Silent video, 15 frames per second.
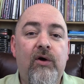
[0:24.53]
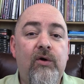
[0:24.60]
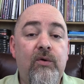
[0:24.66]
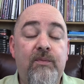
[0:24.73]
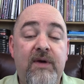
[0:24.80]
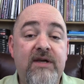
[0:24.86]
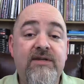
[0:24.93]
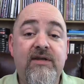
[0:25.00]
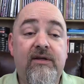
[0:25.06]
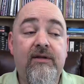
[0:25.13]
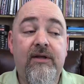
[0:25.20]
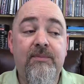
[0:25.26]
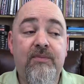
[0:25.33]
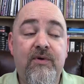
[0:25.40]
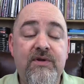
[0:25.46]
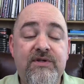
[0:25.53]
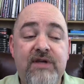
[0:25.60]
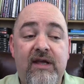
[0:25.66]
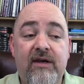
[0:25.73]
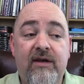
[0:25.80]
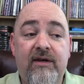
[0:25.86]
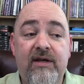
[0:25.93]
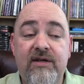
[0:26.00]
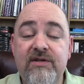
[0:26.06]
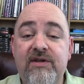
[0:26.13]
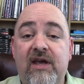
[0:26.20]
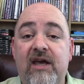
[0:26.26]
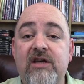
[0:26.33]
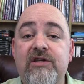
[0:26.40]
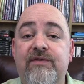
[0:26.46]
who basically presented his
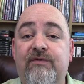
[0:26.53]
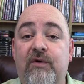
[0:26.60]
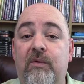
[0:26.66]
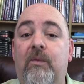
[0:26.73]
case for